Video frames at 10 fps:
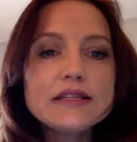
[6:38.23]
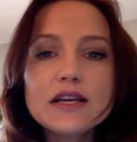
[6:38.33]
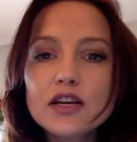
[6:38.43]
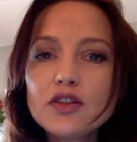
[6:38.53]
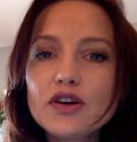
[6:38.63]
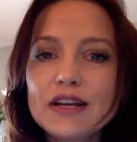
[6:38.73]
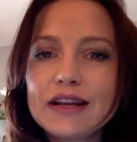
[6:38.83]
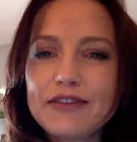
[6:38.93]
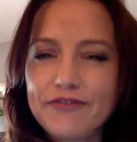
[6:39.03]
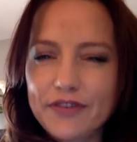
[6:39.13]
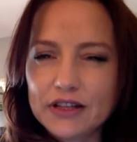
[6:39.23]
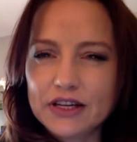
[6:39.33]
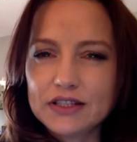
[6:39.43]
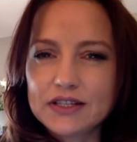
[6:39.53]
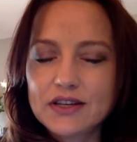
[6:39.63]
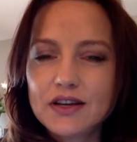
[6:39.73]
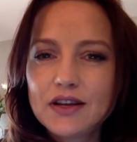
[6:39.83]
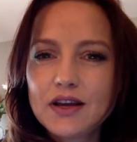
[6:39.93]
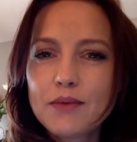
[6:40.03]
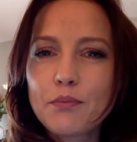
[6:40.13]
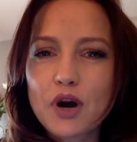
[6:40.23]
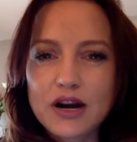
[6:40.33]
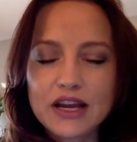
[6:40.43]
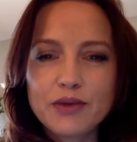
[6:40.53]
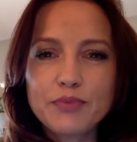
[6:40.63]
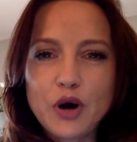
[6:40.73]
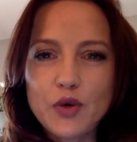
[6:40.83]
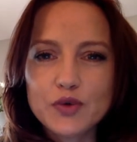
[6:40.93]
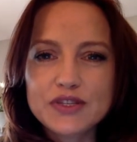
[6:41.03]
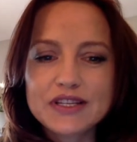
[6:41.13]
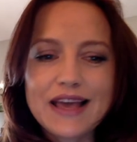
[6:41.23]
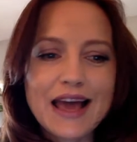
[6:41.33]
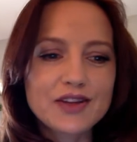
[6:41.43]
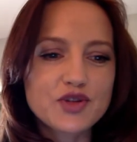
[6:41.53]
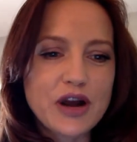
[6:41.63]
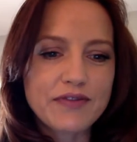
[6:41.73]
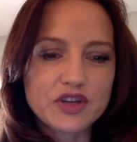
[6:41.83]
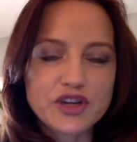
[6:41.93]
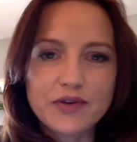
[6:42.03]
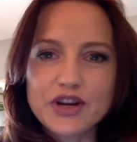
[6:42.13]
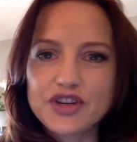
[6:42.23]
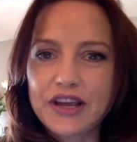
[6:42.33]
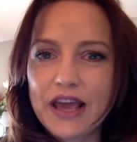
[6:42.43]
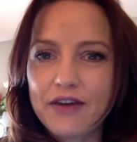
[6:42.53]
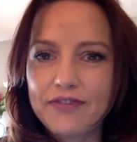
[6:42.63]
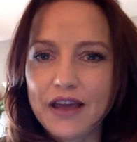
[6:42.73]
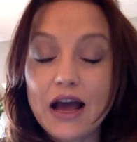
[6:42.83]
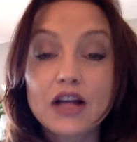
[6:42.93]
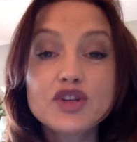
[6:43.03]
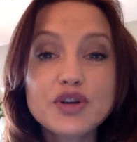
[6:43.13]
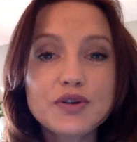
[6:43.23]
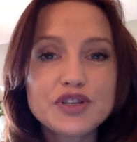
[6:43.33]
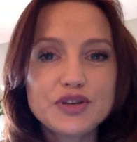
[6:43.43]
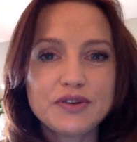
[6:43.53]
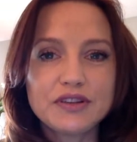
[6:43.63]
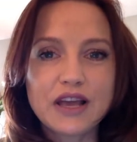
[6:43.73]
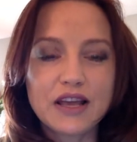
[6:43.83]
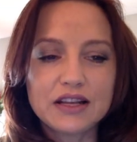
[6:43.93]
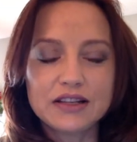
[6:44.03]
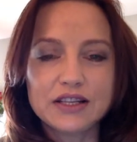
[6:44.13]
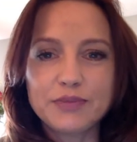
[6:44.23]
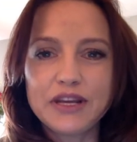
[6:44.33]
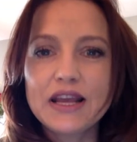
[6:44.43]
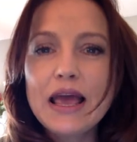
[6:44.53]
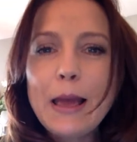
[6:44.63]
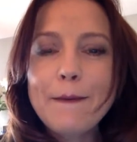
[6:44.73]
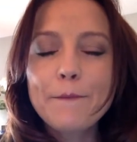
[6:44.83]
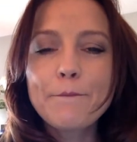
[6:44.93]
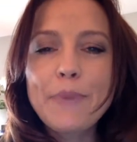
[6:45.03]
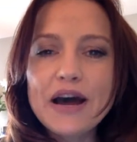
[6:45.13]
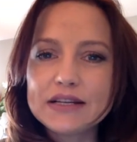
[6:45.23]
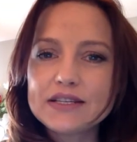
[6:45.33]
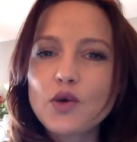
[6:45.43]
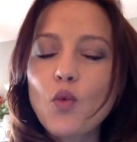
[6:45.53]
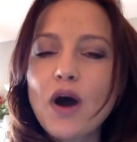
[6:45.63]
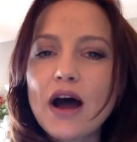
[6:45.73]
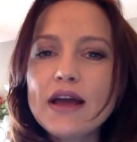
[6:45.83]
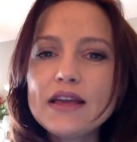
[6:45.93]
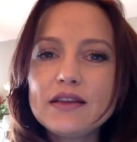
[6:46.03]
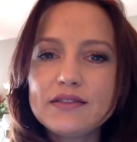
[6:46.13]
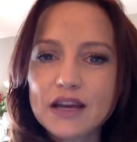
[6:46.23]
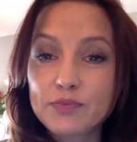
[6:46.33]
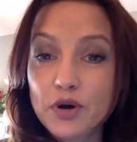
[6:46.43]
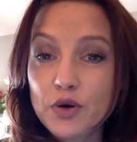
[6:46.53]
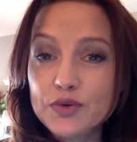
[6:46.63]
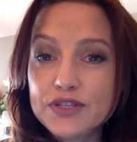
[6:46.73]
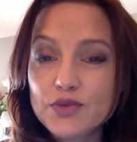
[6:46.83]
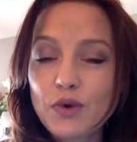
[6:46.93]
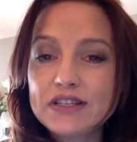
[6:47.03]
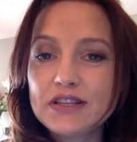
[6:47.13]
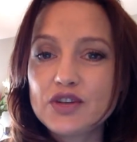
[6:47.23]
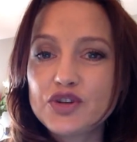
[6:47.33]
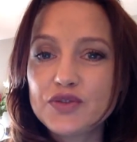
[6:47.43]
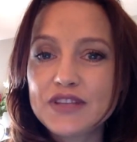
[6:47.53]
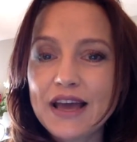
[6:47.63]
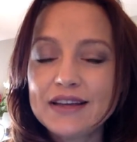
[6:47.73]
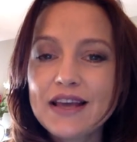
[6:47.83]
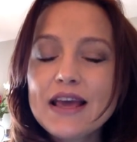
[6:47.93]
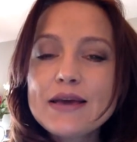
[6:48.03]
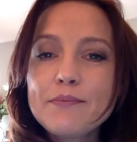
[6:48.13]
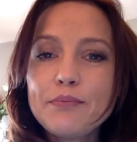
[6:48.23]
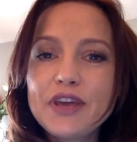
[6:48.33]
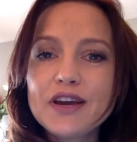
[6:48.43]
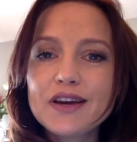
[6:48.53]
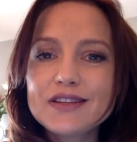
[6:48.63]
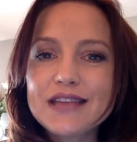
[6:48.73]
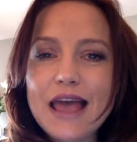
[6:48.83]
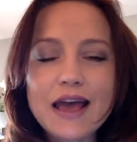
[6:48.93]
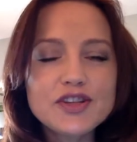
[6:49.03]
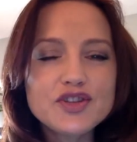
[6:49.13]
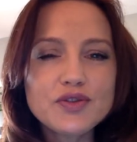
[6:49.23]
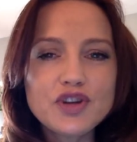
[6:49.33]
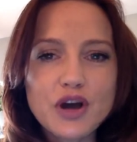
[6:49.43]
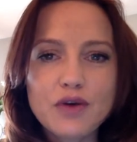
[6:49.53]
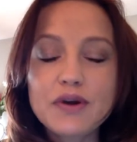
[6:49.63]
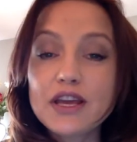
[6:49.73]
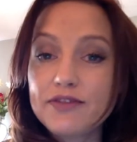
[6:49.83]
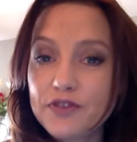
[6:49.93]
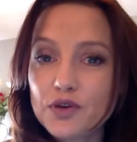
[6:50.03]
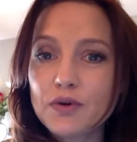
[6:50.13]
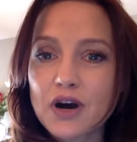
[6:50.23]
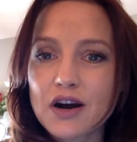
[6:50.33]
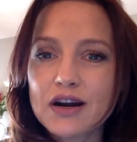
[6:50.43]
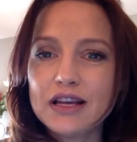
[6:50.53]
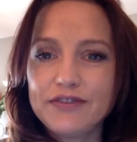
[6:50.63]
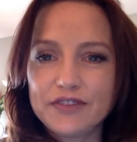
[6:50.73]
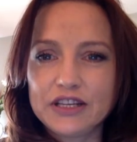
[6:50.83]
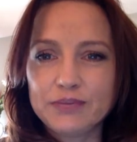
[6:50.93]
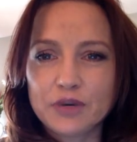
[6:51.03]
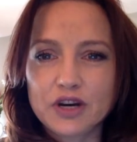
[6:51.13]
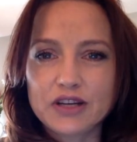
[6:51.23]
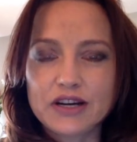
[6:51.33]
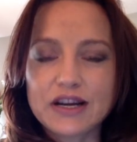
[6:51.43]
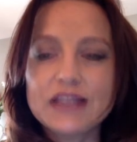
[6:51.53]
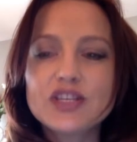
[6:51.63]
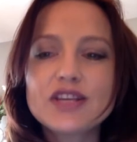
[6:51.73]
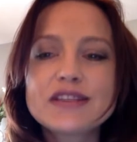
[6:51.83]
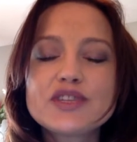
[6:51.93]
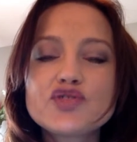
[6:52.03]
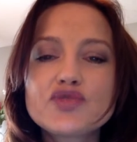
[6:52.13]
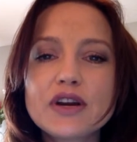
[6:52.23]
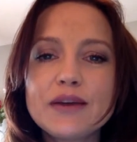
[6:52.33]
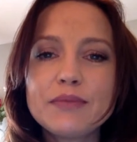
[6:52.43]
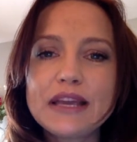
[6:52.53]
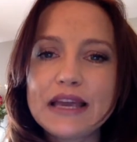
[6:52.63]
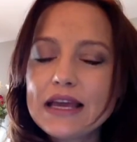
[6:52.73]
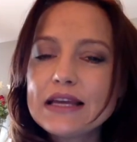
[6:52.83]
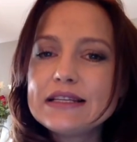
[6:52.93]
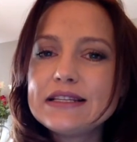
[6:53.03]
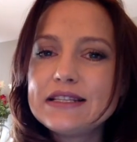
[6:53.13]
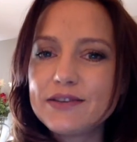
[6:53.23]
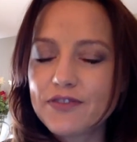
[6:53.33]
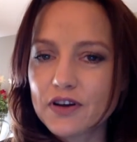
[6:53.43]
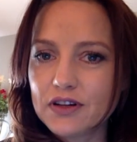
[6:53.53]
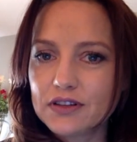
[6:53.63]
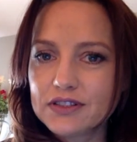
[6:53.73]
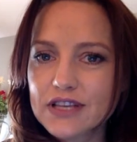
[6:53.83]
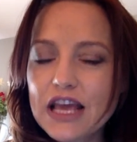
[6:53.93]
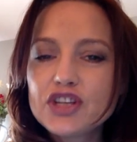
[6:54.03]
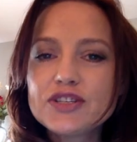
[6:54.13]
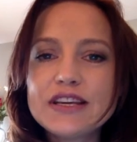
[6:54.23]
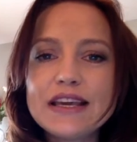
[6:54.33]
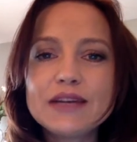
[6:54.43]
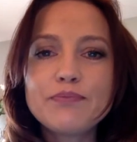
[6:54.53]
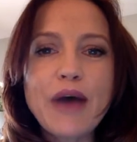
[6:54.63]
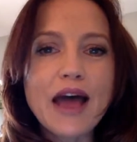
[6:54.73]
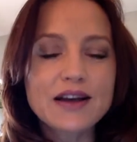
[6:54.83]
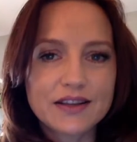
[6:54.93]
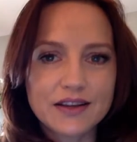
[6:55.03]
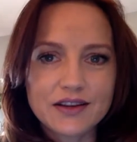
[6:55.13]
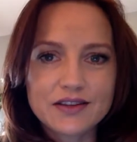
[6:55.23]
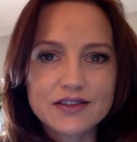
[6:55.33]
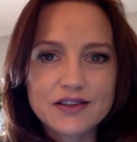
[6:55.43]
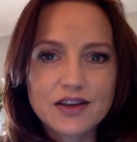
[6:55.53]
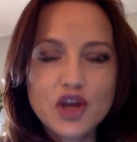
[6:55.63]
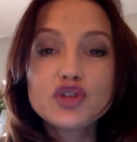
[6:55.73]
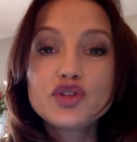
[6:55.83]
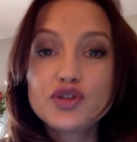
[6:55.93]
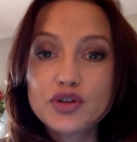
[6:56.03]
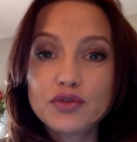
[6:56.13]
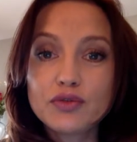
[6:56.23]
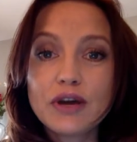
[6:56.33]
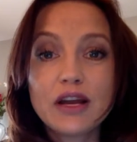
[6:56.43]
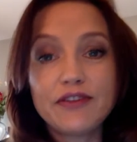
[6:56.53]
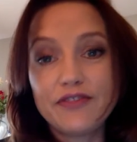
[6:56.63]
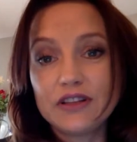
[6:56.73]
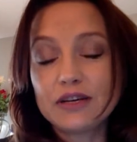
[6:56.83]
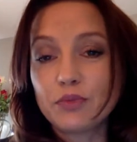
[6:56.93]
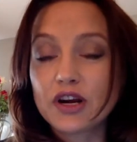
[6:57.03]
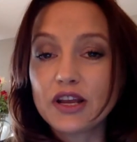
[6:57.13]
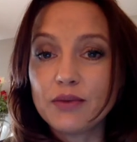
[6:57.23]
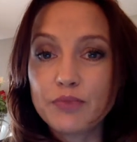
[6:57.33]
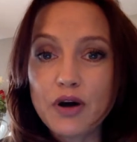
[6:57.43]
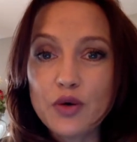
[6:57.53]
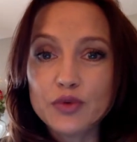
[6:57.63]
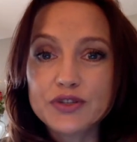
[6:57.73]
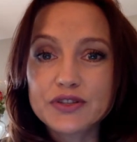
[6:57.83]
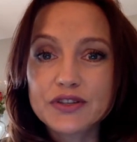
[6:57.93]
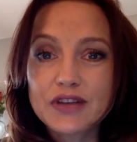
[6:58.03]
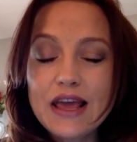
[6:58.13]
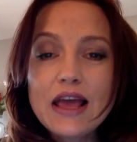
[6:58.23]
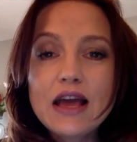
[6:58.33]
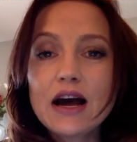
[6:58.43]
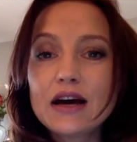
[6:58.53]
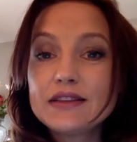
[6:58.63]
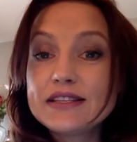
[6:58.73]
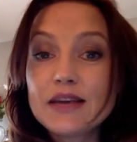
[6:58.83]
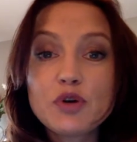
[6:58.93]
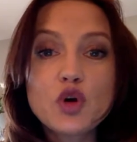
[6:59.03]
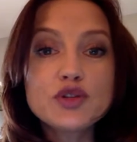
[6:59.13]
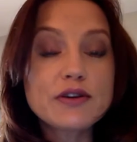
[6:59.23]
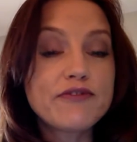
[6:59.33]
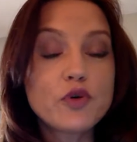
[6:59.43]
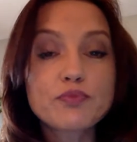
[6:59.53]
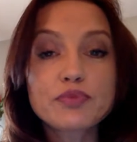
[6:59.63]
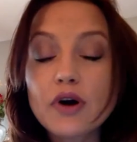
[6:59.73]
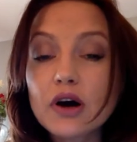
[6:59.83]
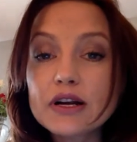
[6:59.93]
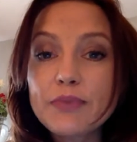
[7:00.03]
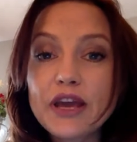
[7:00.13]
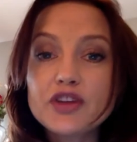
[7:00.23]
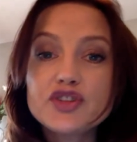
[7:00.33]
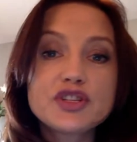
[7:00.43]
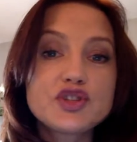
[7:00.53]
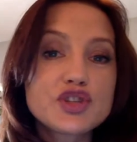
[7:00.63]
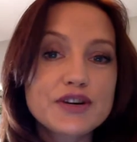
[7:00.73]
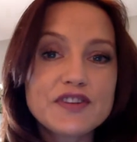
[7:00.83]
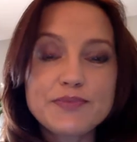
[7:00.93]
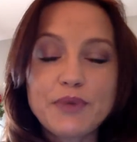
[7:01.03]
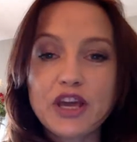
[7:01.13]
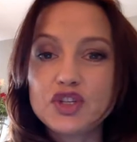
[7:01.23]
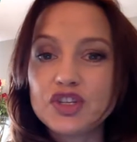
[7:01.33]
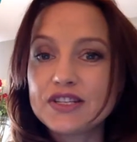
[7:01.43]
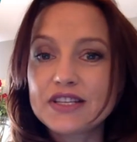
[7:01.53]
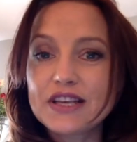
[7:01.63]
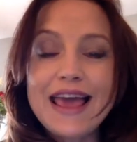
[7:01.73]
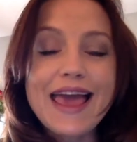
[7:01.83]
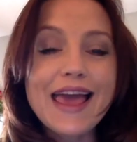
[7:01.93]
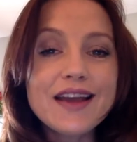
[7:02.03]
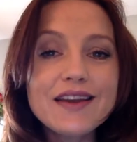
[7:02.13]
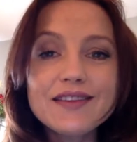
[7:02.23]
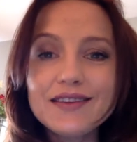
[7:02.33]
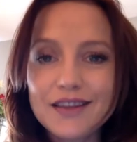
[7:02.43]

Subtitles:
take a look at an affiliate marketing post at Traffic Generation Cafe. I'll show it to you in a little bit. But why that post? Why did I choose that? Because as you know, if you are an affiliate marketer, it's extremely difficult to get backlinks to an affiliate marketing post. The same goes for product pages, service pages, anything